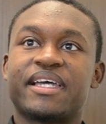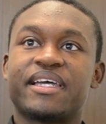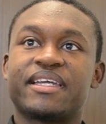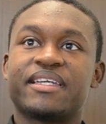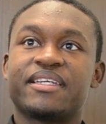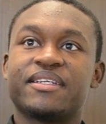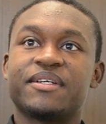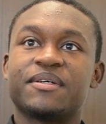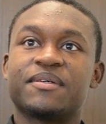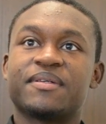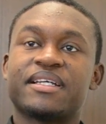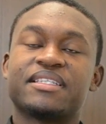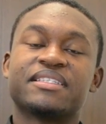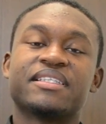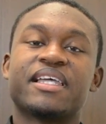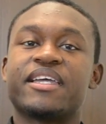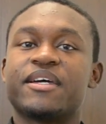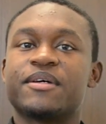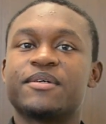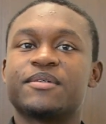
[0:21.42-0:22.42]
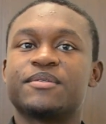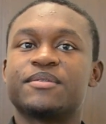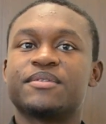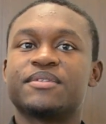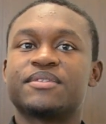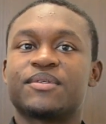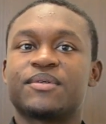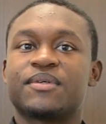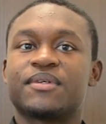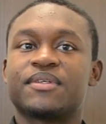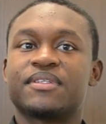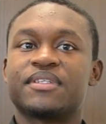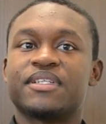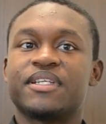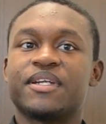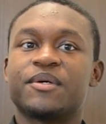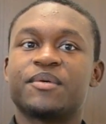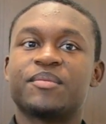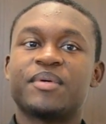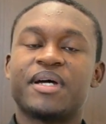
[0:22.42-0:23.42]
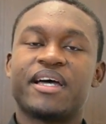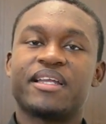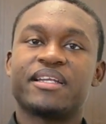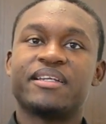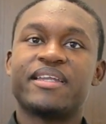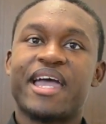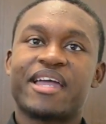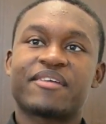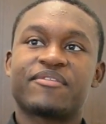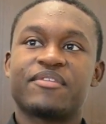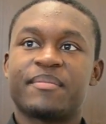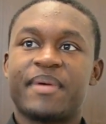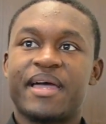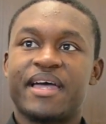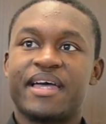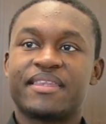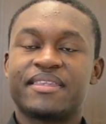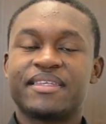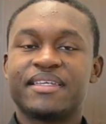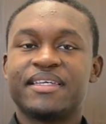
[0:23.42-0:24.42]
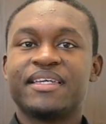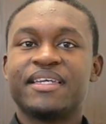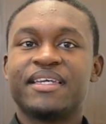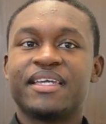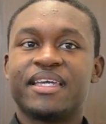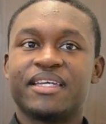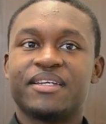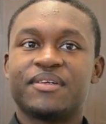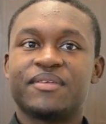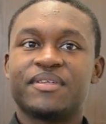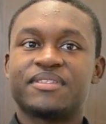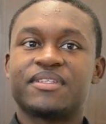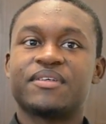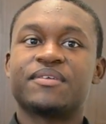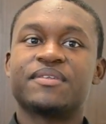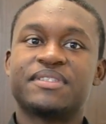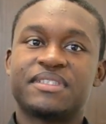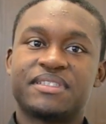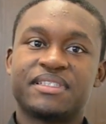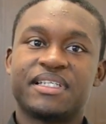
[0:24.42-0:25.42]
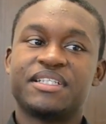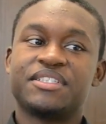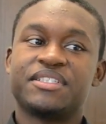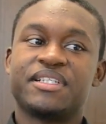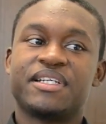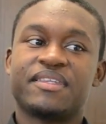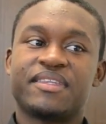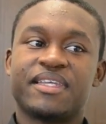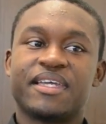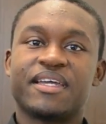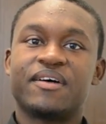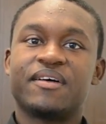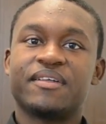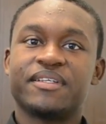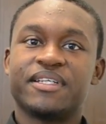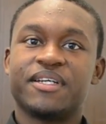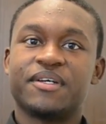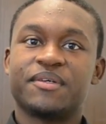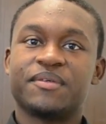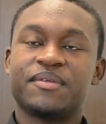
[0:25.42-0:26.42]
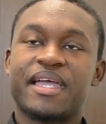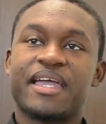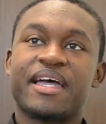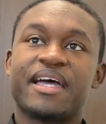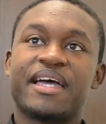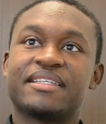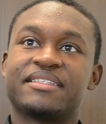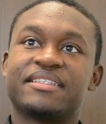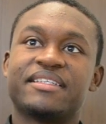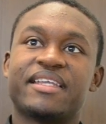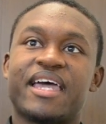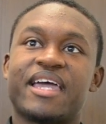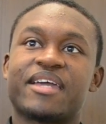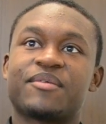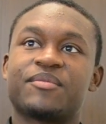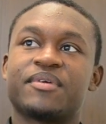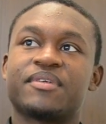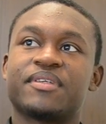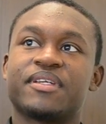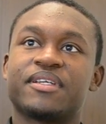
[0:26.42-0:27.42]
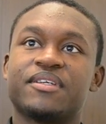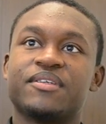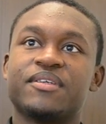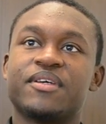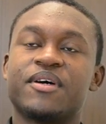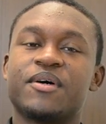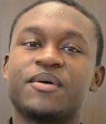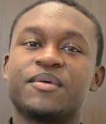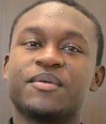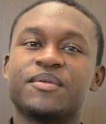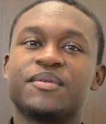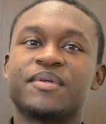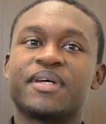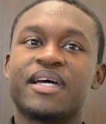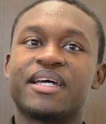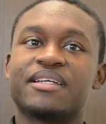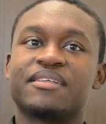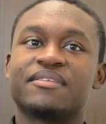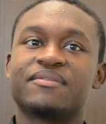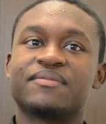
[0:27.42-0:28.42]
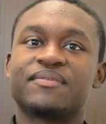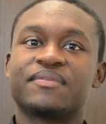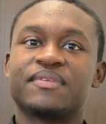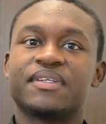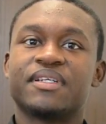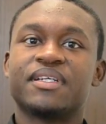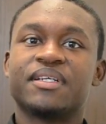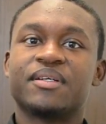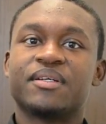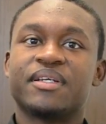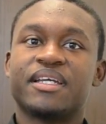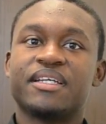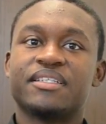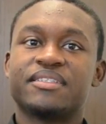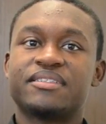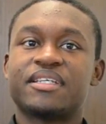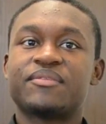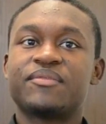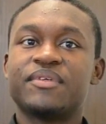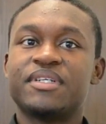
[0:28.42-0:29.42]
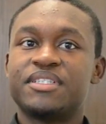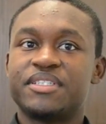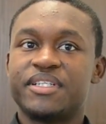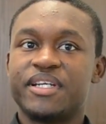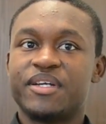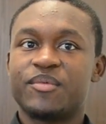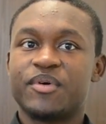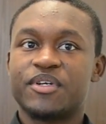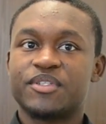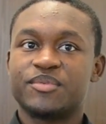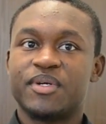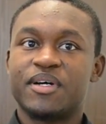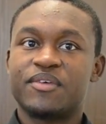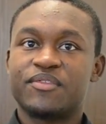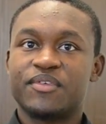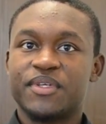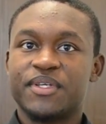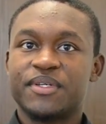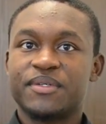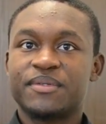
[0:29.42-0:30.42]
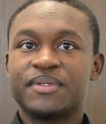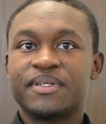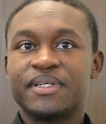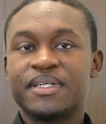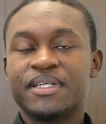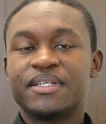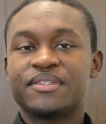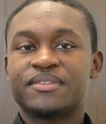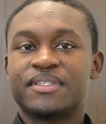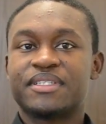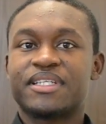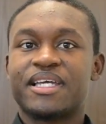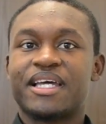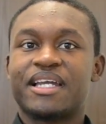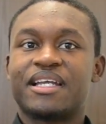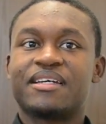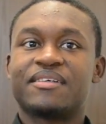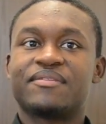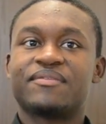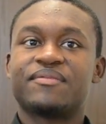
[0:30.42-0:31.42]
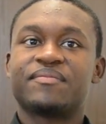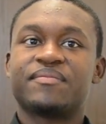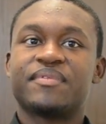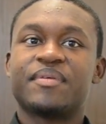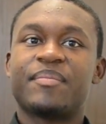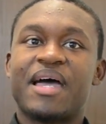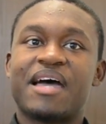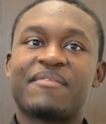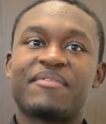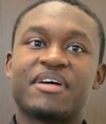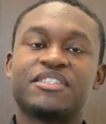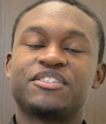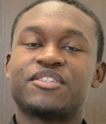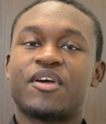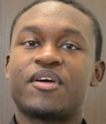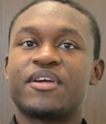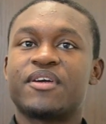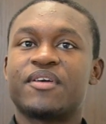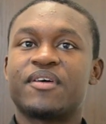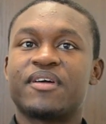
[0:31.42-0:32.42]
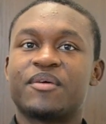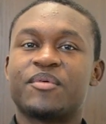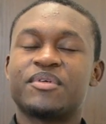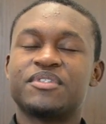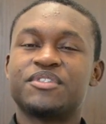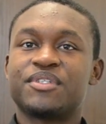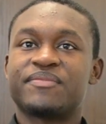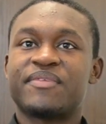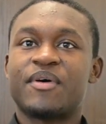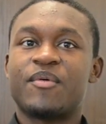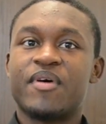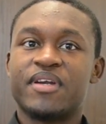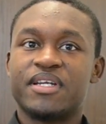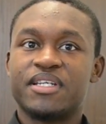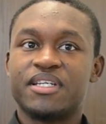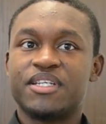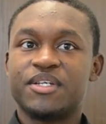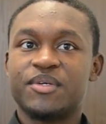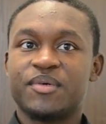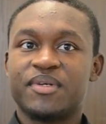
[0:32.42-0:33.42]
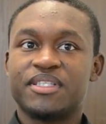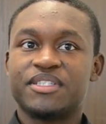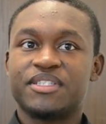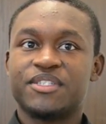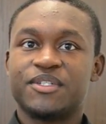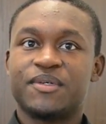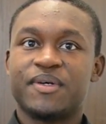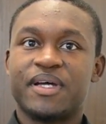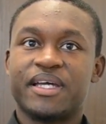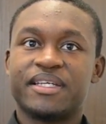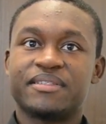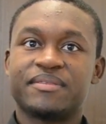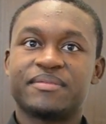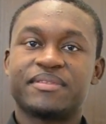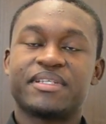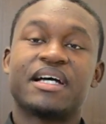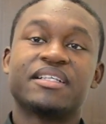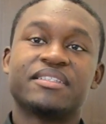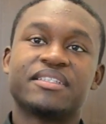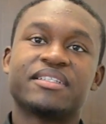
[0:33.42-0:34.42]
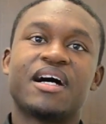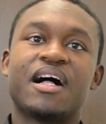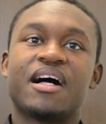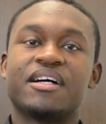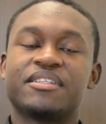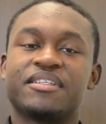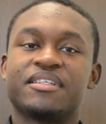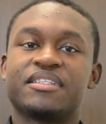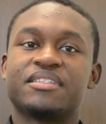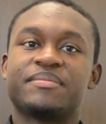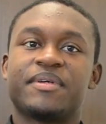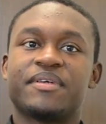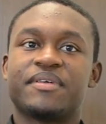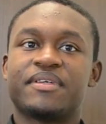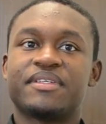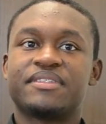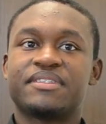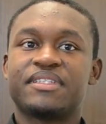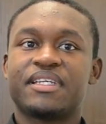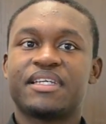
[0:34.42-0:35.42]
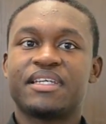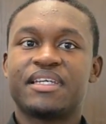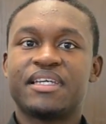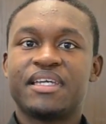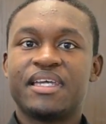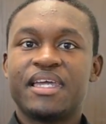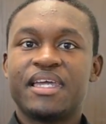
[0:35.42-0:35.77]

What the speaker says: I, liked Legos or, had a knack for math. This whole engineering thing called, that guy has a knack where, like, you kind of, stuff in engineering works well for you. So that's kind of the path I started on. I wasn't sure if I wanted to do it until I got to college and experienced it.